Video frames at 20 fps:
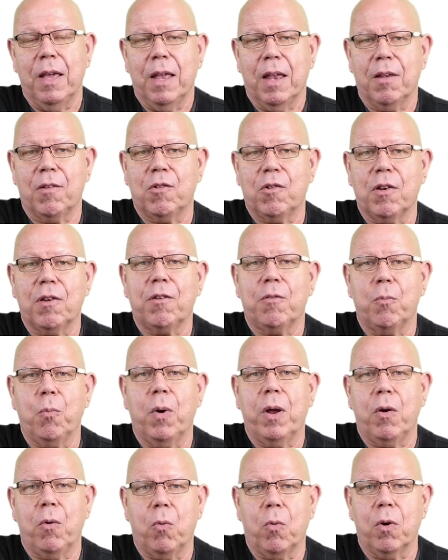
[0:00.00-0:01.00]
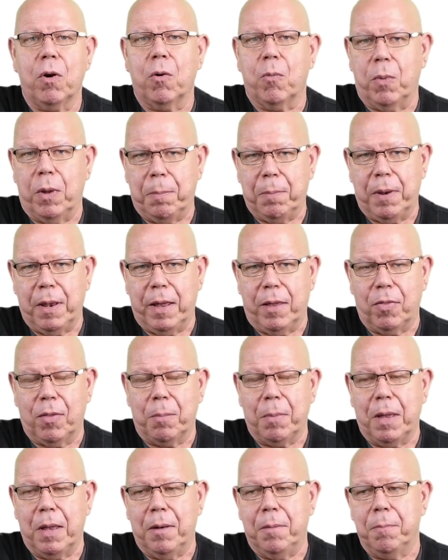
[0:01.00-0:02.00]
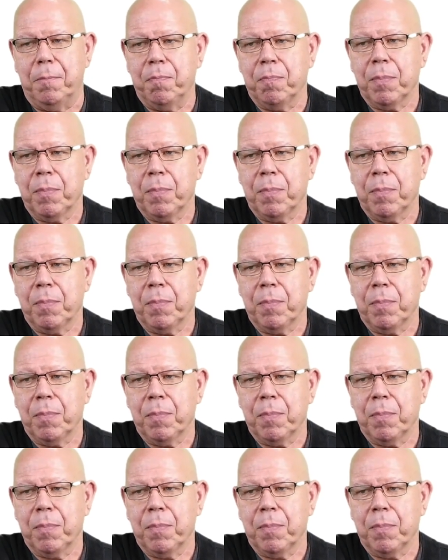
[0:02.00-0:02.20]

It's just what order we play them in.